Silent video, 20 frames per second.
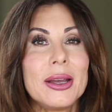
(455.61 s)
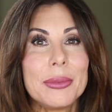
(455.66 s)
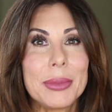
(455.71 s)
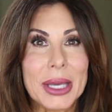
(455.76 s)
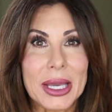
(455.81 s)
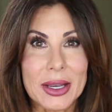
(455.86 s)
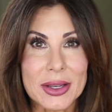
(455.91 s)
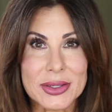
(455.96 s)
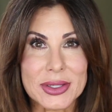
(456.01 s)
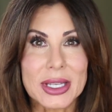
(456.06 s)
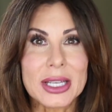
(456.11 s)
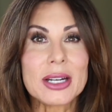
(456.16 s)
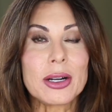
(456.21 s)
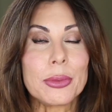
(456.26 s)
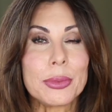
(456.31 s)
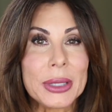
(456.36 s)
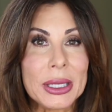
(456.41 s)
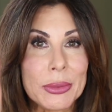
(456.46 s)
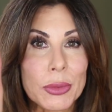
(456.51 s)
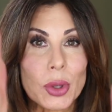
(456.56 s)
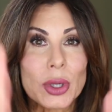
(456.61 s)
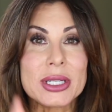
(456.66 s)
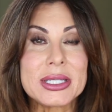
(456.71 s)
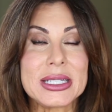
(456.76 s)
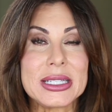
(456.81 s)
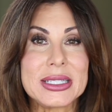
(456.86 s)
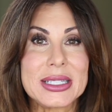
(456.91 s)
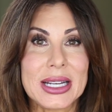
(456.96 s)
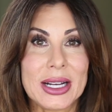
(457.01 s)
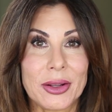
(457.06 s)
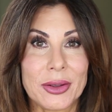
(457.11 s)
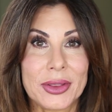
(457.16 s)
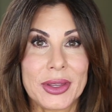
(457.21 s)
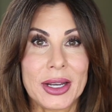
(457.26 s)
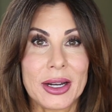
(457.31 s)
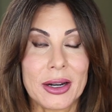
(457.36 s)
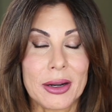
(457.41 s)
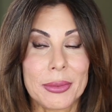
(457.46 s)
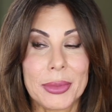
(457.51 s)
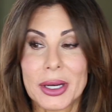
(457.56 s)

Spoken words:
because it'll be more detailed there.